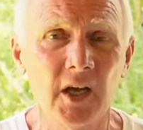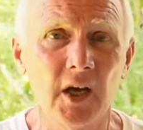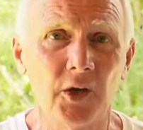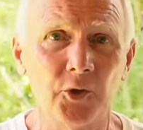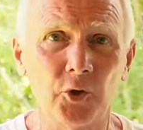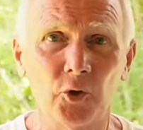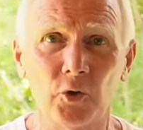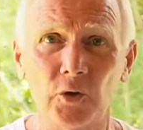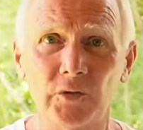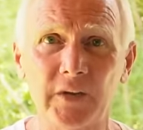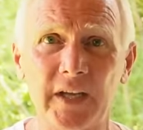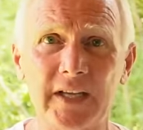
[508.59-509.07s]

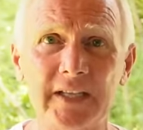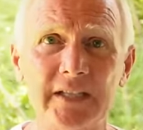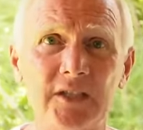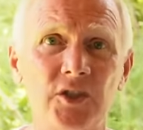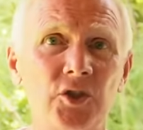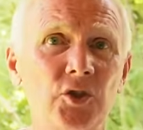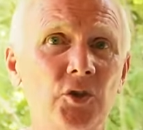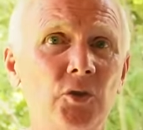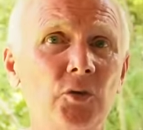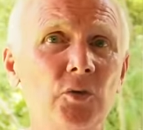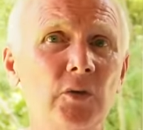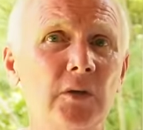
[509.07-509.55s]
And all they
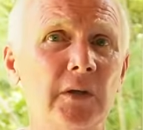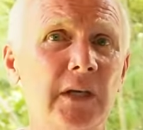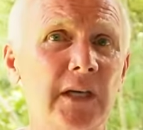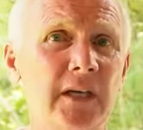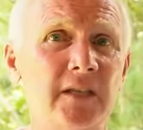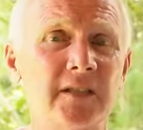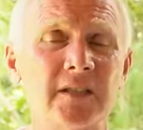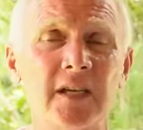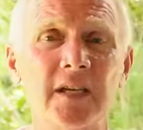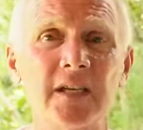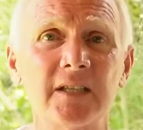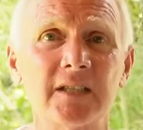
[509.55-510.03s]
do
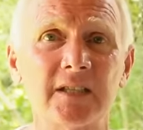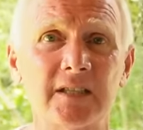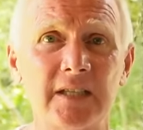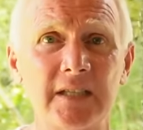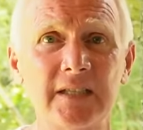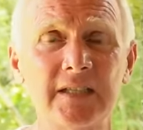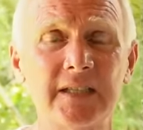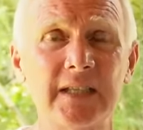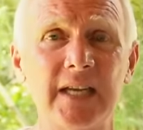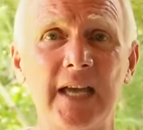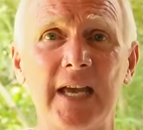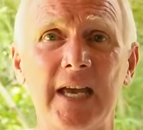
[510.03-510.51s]
is
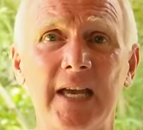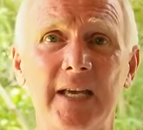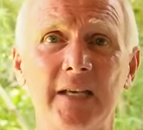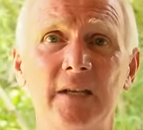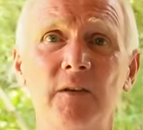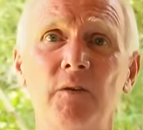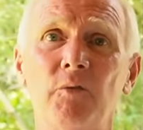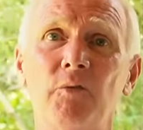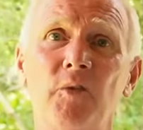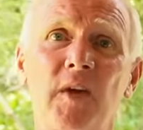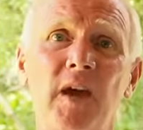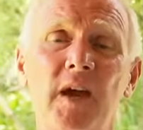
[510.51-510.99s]
sit
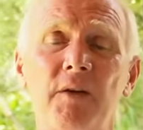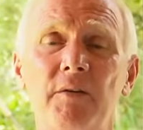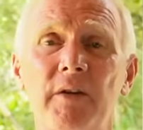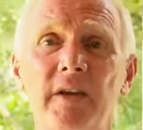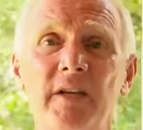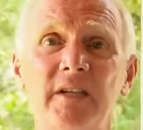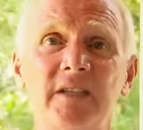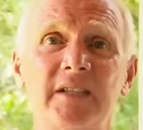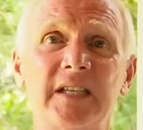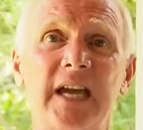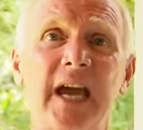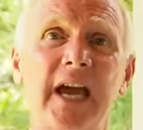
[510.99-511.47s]
in
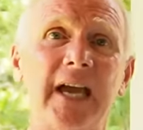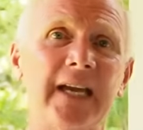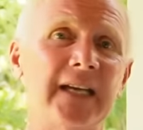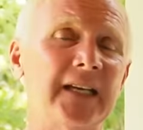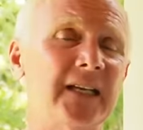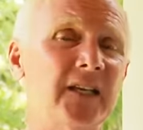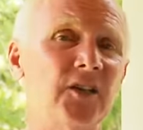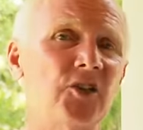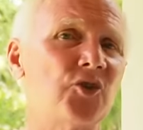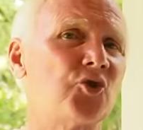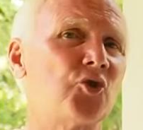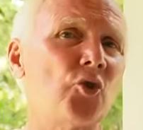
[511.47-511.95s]
various
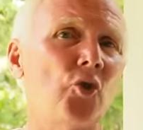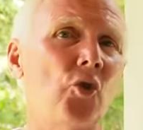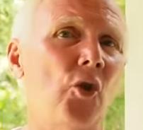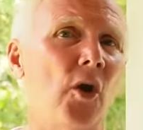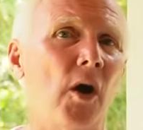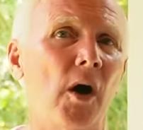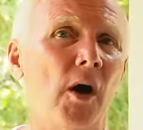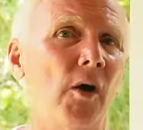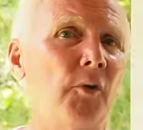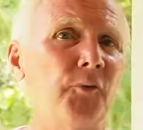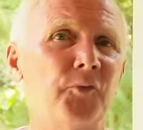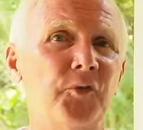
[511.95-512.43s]
hangars
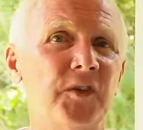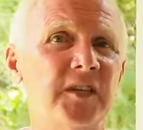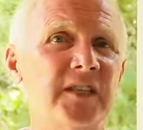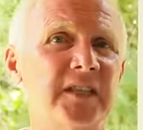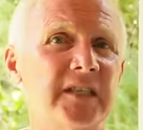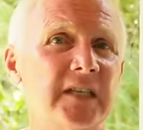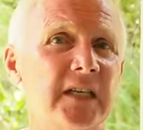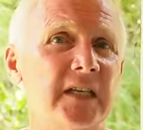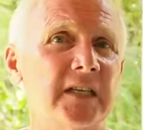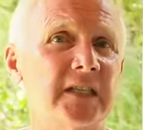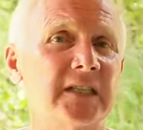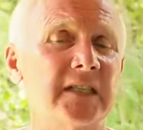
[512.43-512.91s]
or
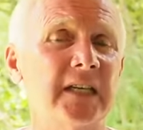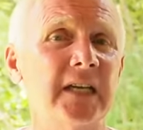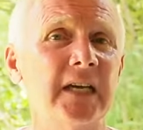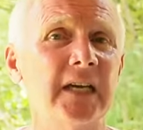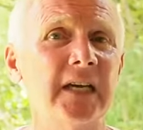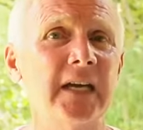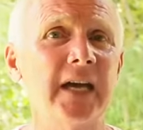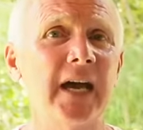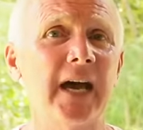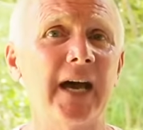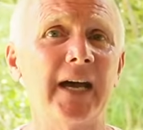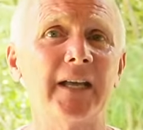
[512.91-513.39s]
offices
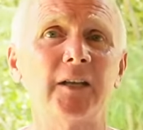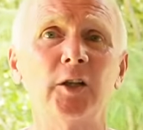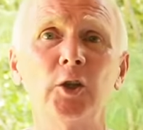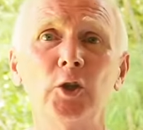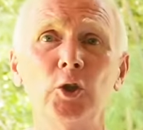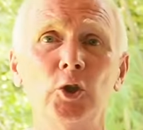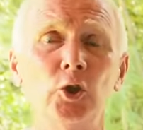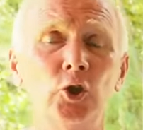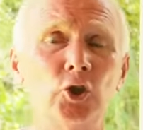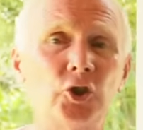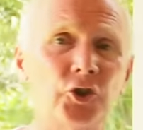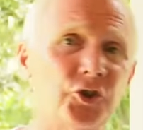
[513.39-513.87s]
and
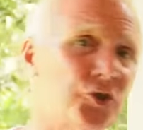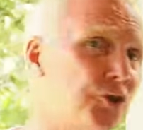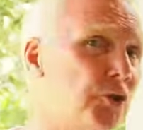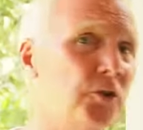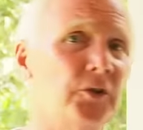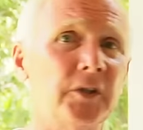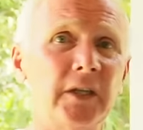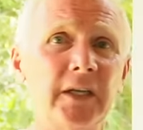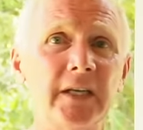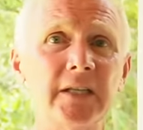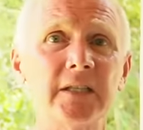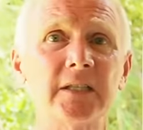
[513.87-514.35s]
look
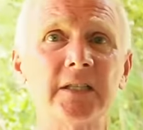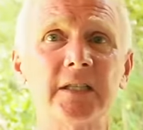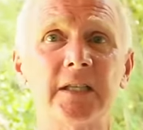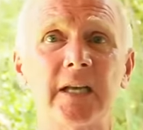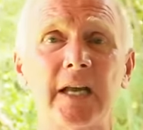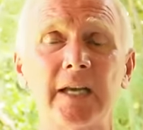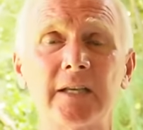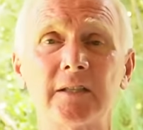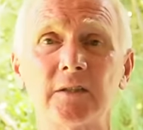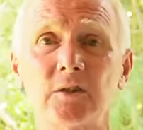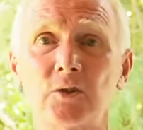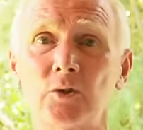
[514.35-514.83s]
through the
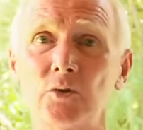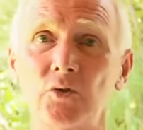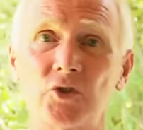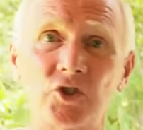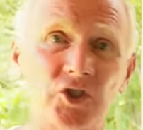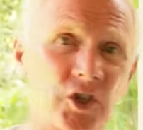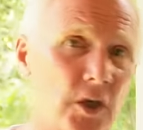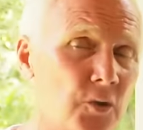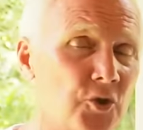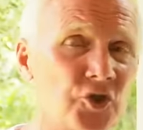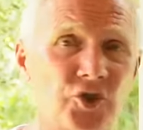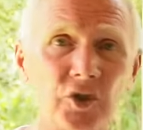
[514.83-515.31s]
internet, through
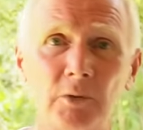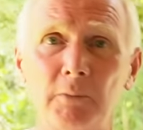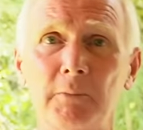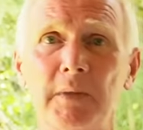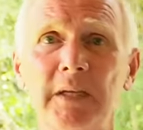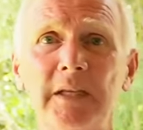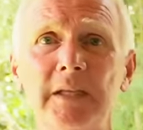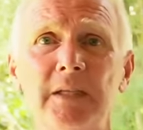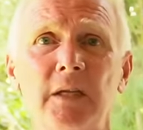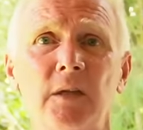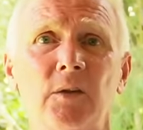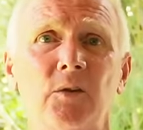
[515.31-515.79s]
social
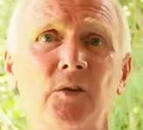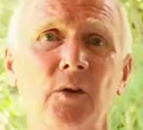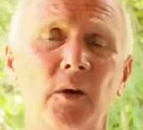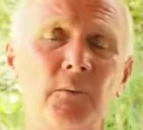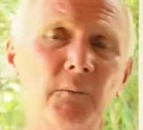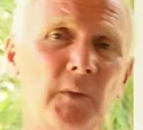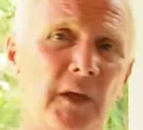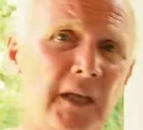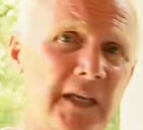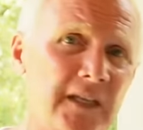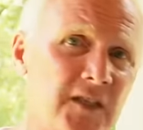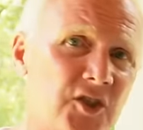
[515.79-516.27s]
media,
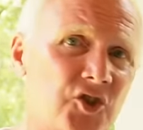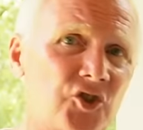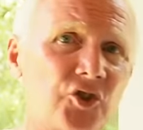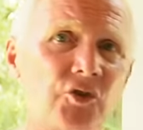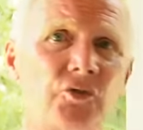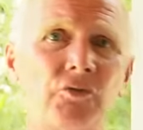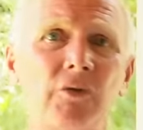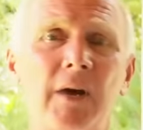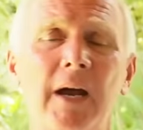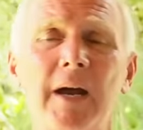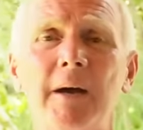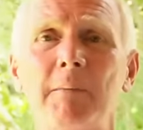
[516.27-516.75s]
from
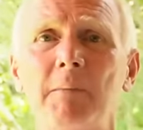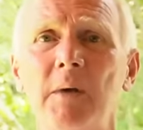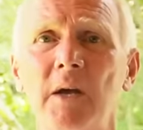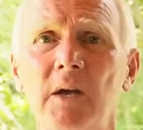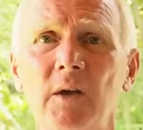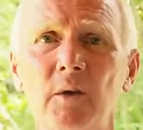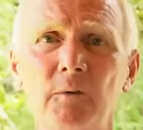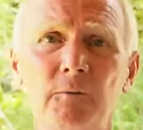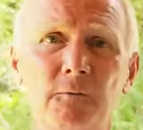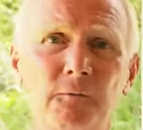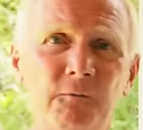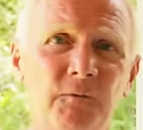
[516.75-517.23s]
Instagram,
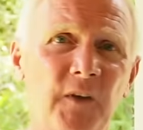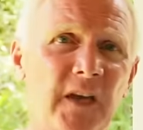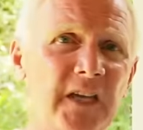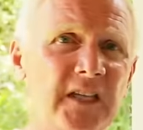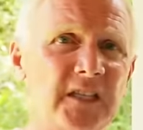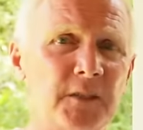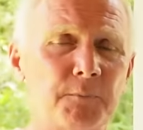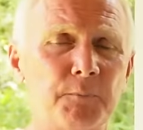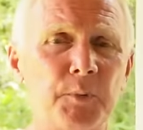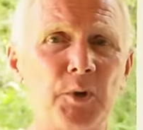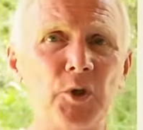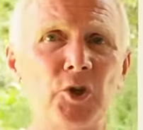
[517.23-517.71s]

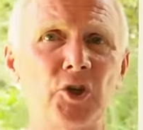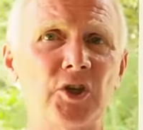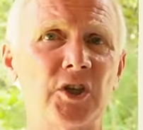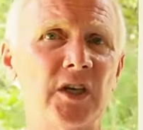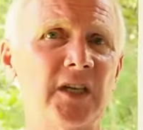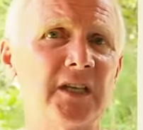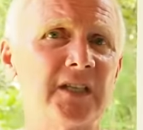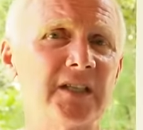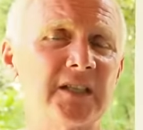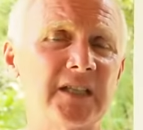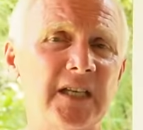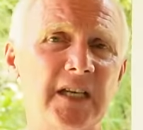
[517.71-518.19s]
Facebook,
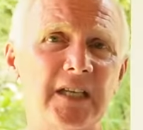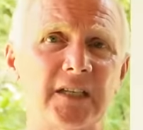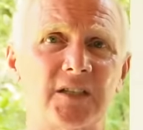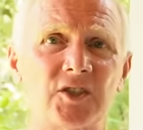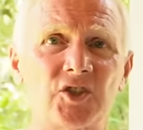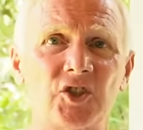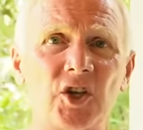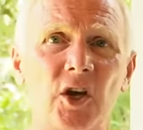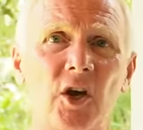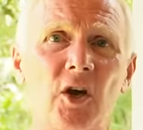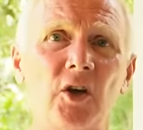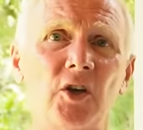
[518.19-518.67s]

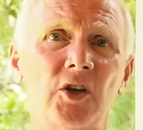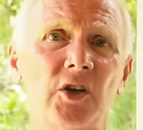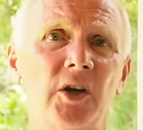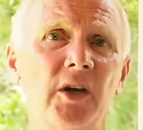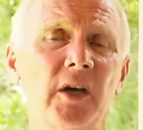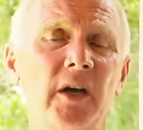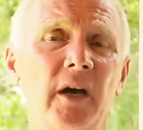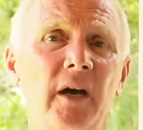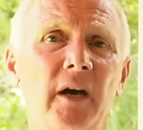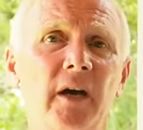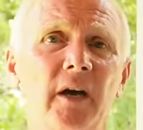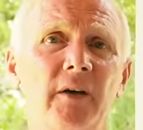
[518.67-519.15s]
TikTok,
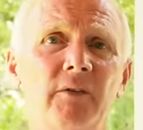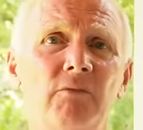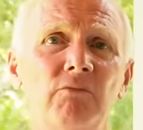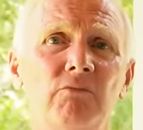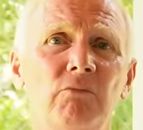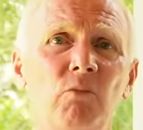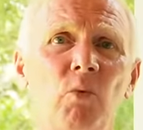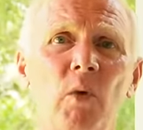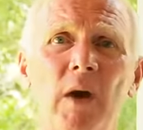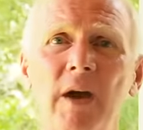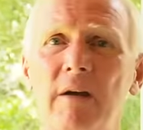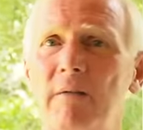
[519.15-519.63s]
uh,
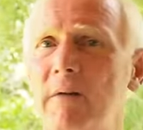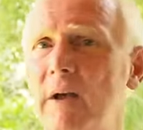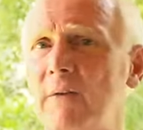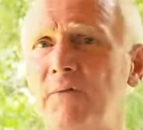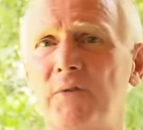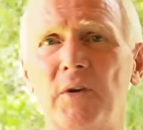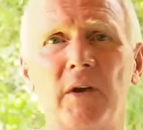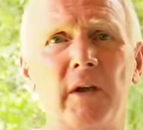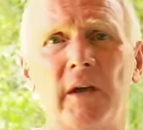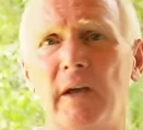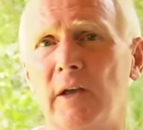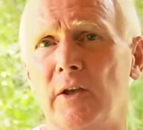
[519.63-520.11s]

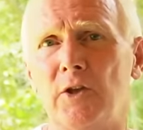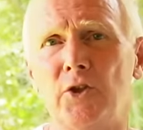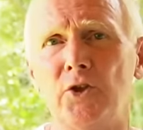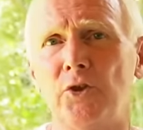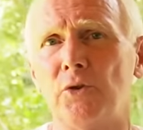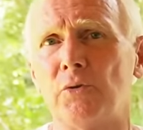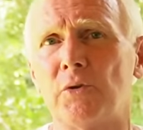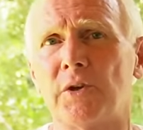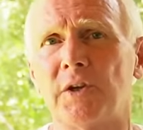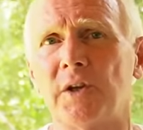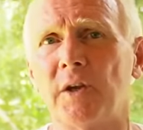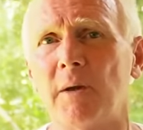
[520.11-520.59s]
wherever it,
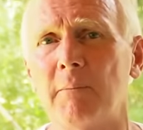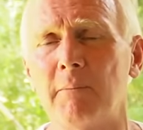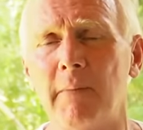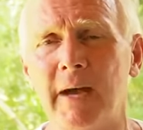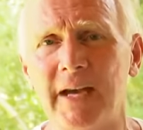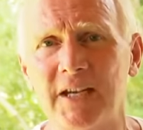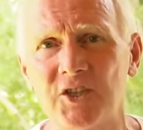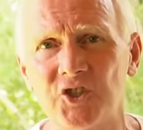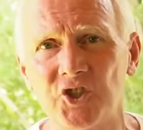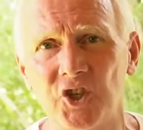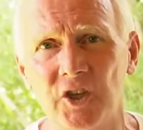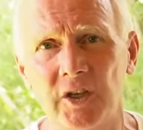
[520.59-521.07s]
you can
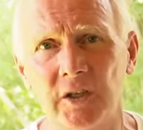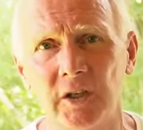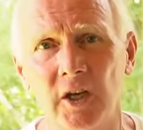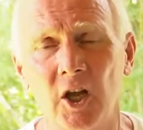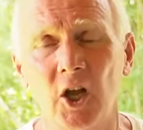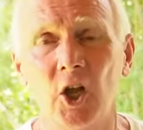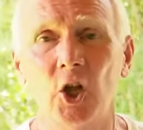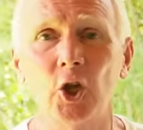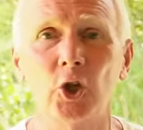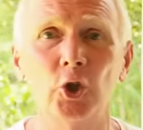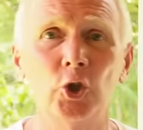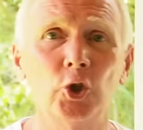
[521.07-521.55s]
imagine,
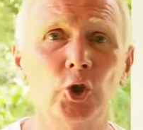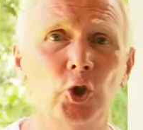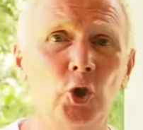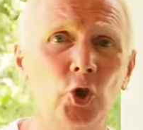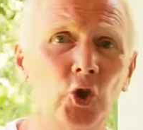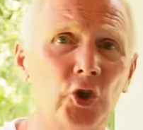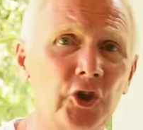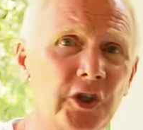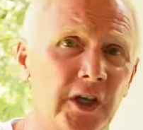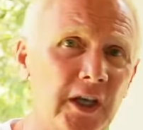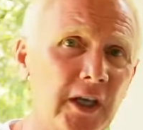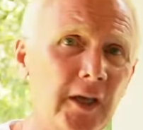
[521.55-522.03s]

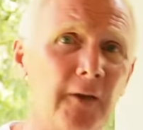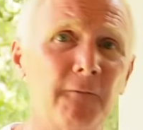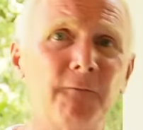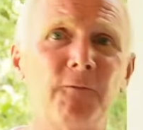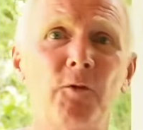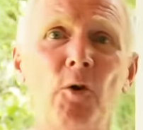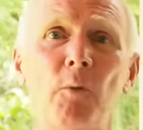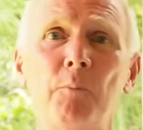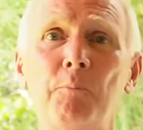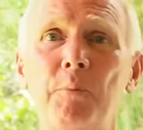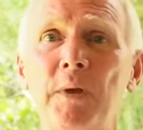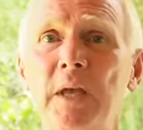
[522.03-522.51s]
looking
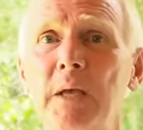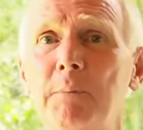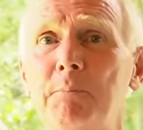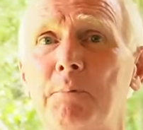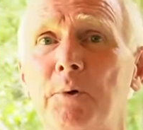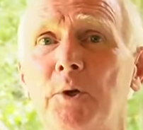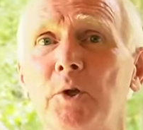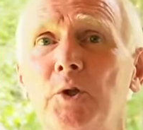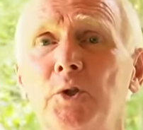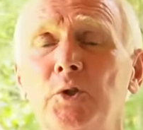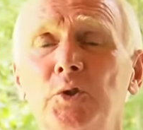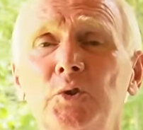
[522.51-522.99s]
for
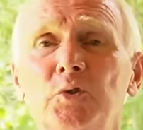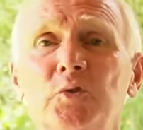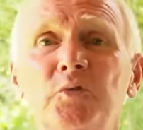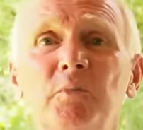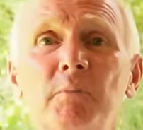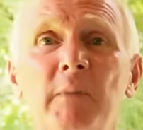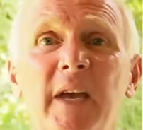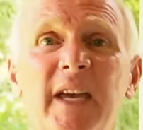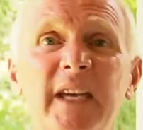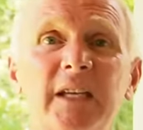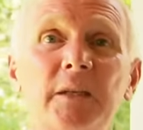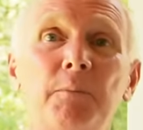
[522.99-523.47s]
people who've
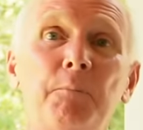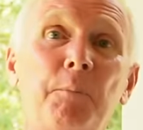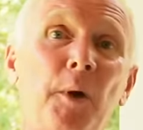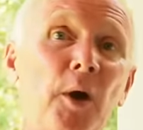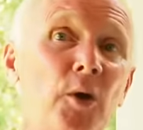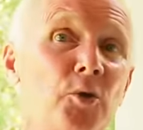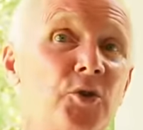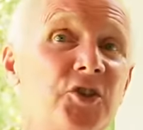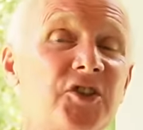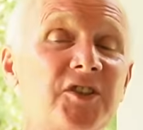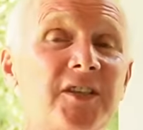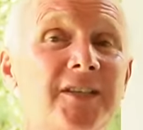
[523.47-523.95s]
made
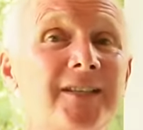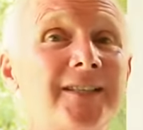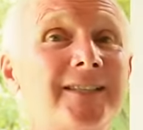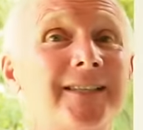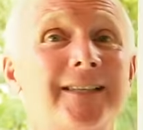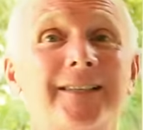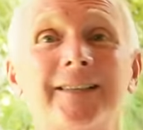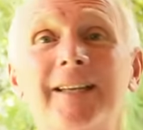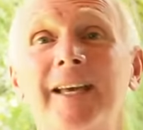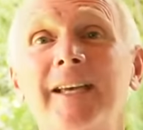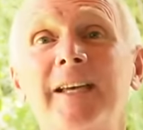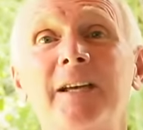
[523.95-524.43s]
postings
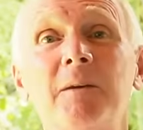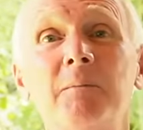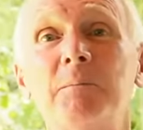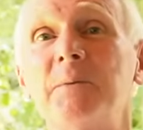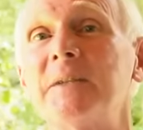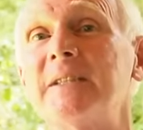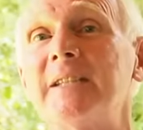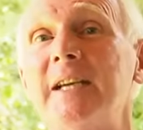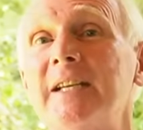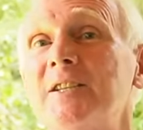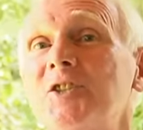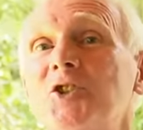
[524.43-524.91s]
that they can
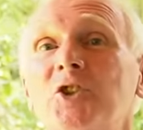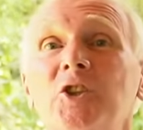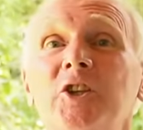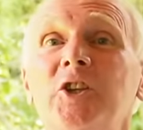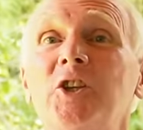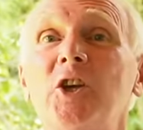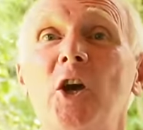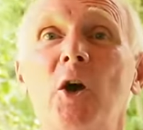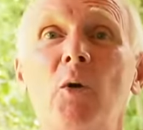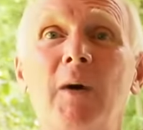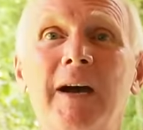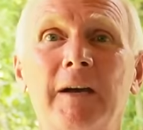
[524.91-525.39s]

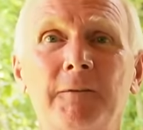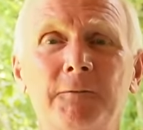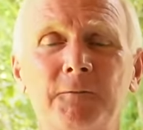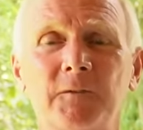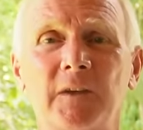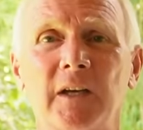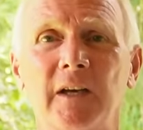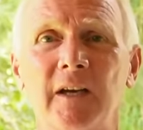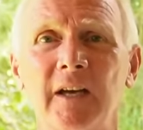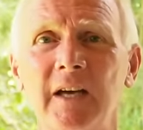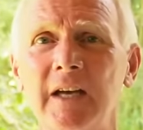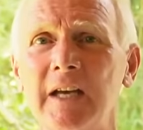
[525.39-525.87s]
potentially go
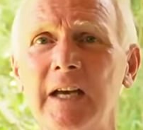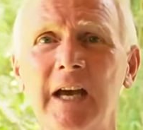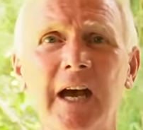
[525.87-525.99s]
after.